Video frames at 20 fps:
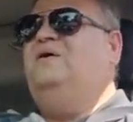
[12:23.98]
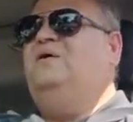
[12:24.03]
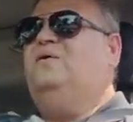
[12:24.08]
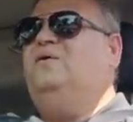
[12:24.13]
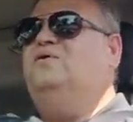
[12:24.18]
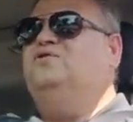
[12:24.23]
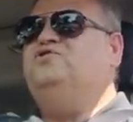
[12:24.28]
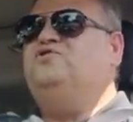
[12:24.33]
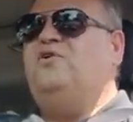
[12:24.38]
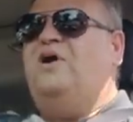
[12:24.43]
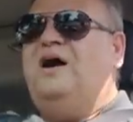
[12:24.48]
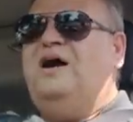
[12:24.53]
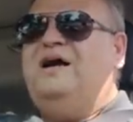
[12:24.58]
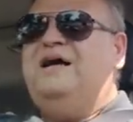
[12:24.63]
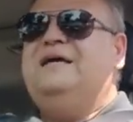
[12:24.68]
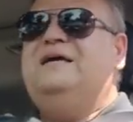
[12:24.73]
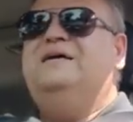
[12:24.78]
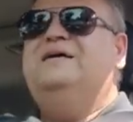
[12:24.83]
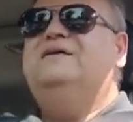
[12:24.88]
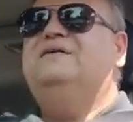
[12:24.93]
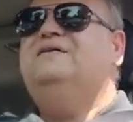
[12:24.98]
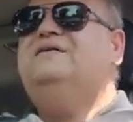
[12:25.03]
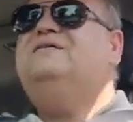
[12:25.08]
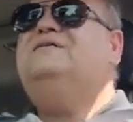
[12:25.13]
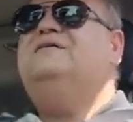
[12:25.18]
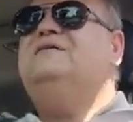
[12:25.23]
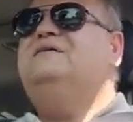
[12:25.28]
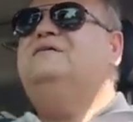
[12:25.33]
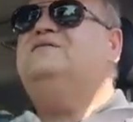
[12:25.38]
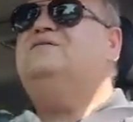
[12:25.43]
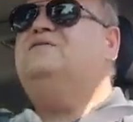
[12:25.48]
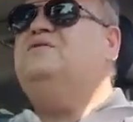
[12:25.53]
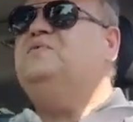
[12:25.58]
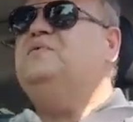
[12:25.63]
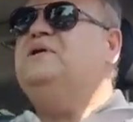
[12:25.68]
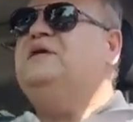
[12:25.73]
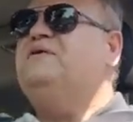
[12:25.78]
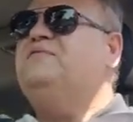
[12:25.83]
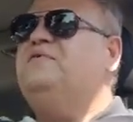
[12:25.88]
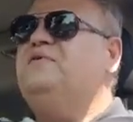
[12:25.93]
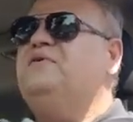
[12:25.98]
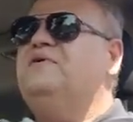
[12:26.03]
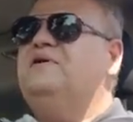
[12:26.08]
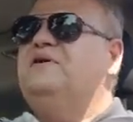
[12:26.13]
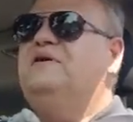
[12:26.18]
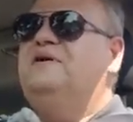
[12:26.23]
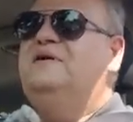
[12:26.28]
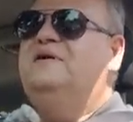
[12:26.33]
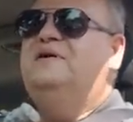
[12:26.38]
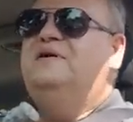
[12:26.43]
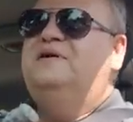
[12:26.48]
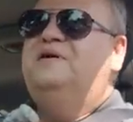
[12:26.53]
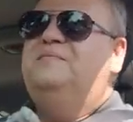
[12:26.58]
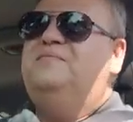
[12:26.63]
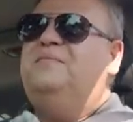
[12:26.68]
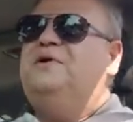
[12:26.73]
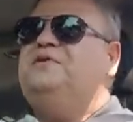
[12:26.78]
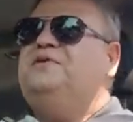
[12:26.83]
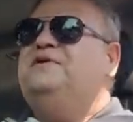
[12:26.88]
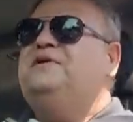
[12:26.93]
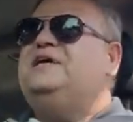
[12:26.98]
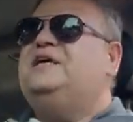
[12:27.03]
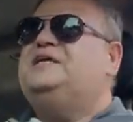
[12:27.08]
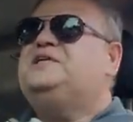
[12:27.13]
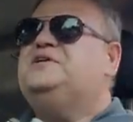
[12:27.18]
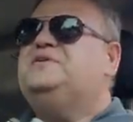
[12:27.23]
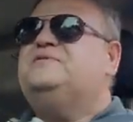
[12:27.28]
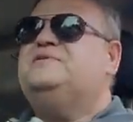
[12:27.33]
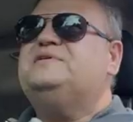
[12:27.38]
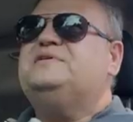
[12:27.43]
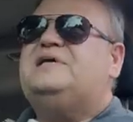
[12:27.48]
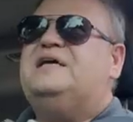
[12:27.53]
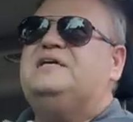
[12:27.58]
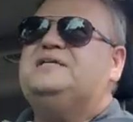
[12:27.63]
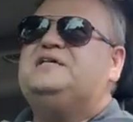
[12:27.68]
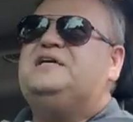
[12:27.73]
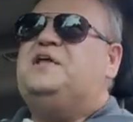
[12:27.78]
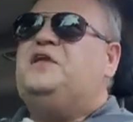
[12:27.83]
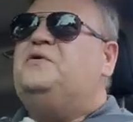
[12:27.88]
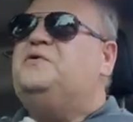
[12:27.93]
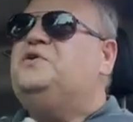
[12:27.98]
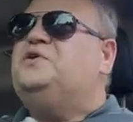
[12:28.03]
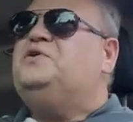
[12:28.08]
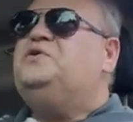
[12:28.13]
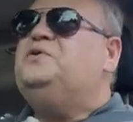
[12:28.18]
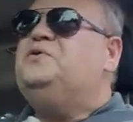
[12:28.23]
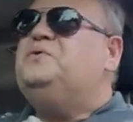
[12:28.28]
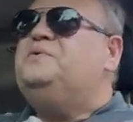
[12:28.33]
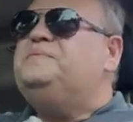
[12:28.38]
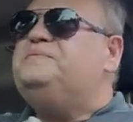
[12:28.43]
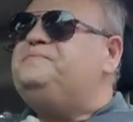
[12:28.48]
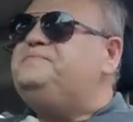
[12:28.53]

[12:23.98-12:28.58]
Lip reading: or dry or whatever Mother Nature is asking you to do.